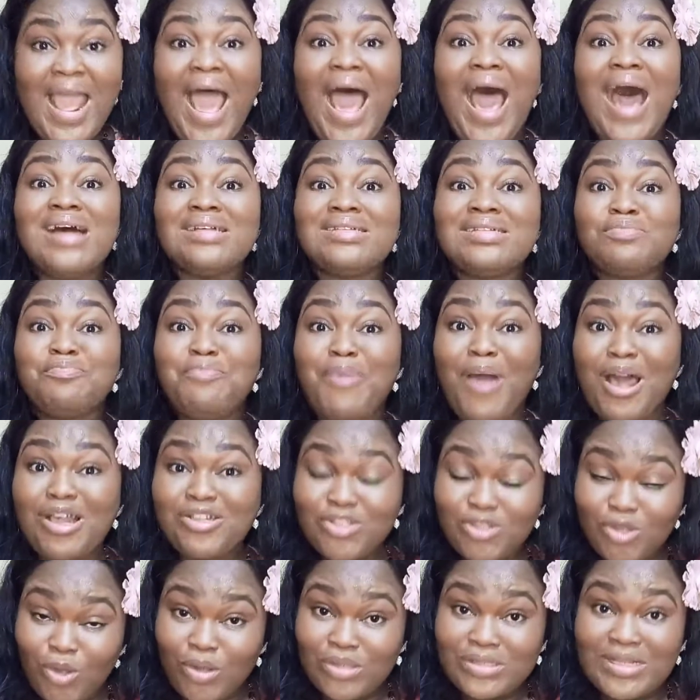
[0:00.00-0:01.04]
As
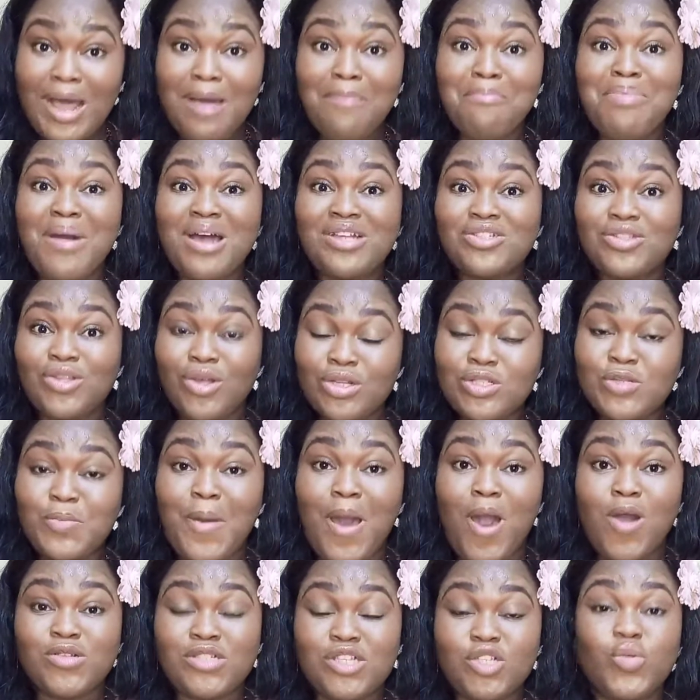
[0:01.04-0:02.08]
pastors and pastors'
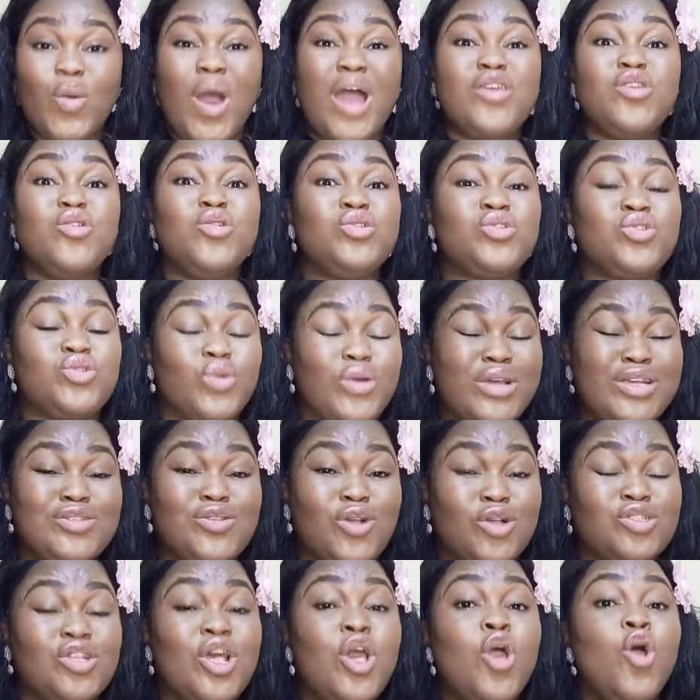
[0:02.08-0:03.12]
spouses, we're used to
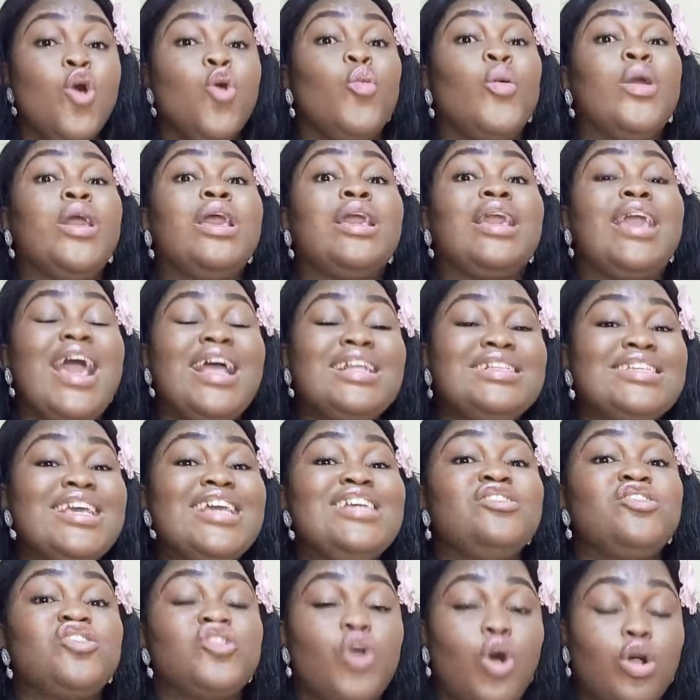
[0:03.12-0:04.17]
insults. We get
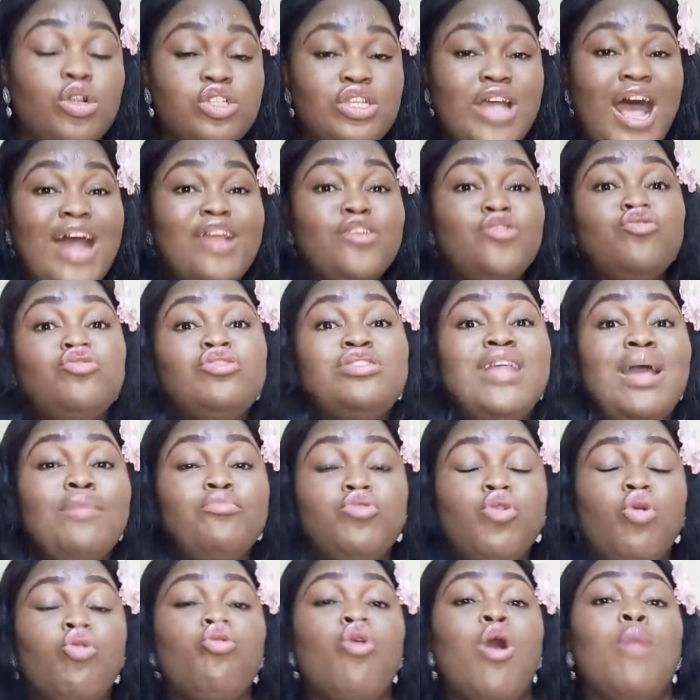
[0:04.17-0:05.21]
insults and use them
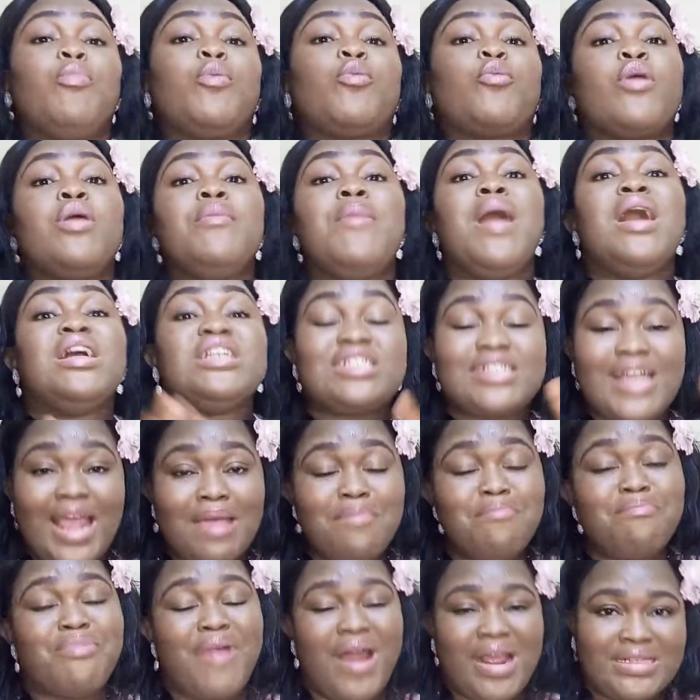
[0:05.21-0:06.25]
to rub cream and
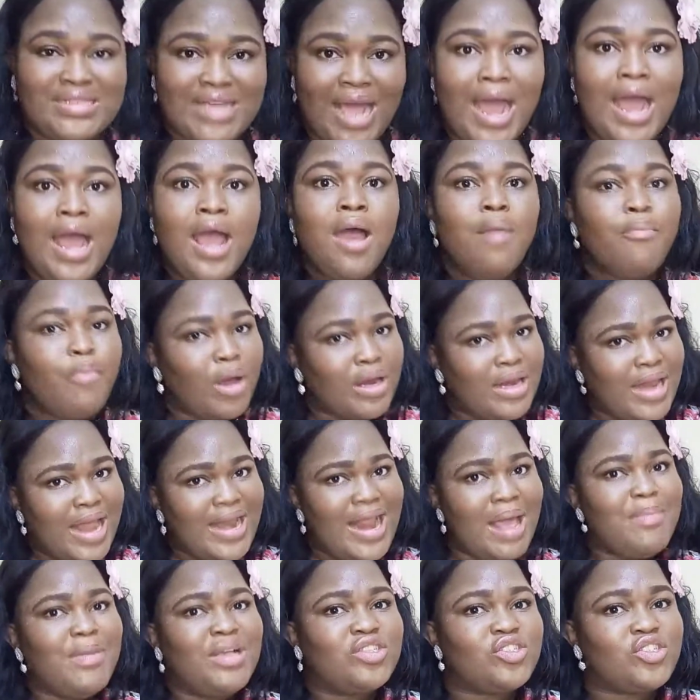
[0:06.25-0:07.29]
shine brighter. But let
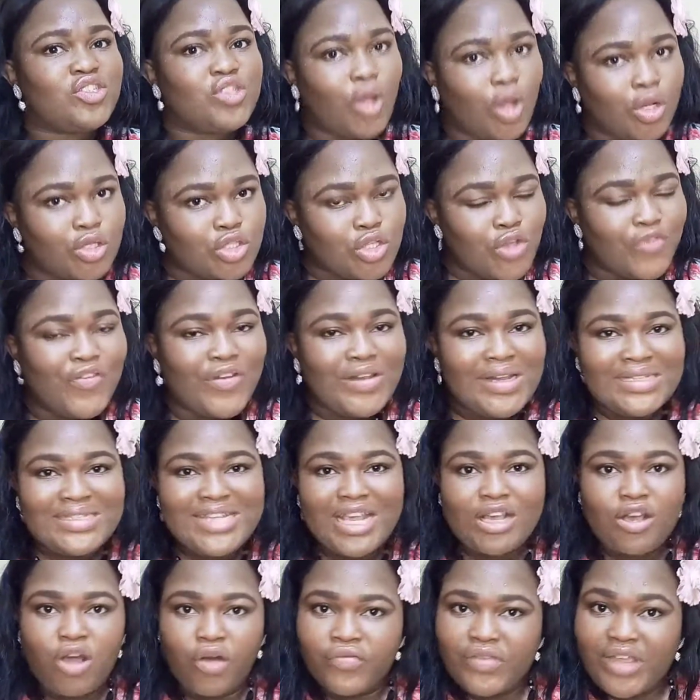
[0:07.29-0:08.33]
them insult you for the
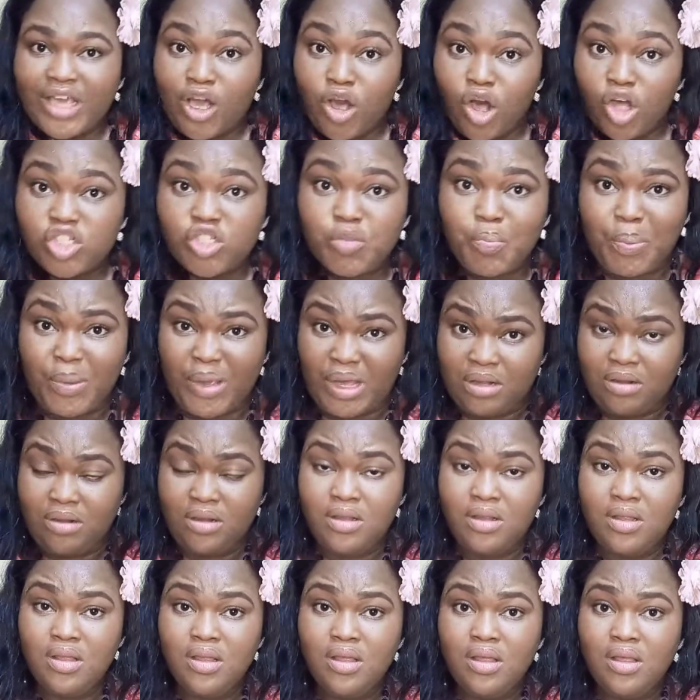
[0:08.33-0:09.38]
sake of the gospel.
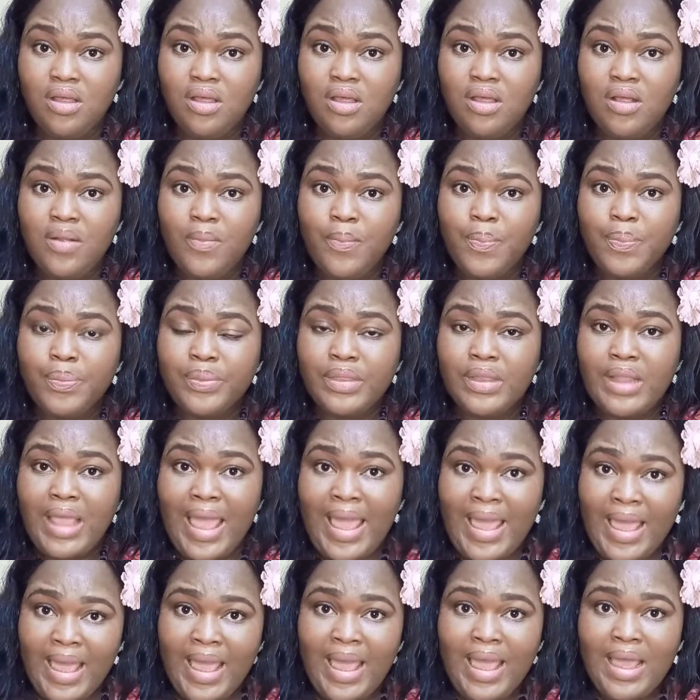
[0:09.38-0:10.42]

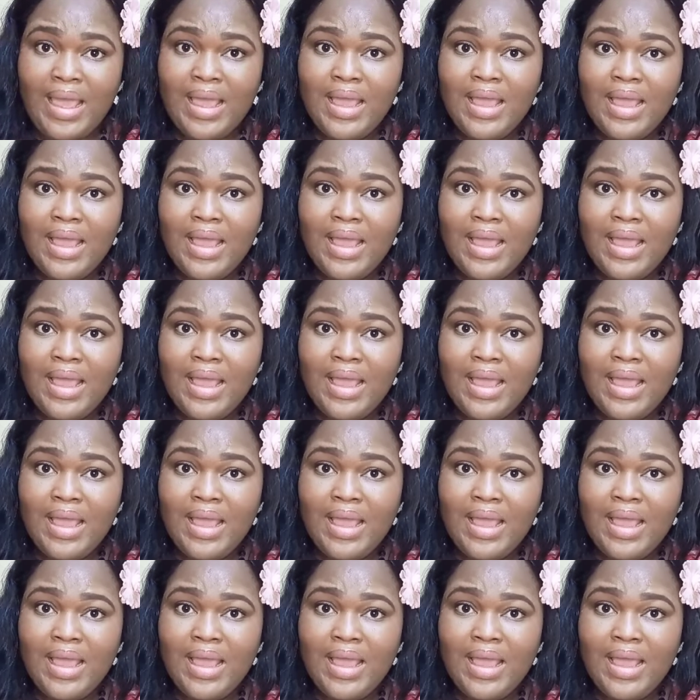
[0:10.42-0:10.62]
Eh?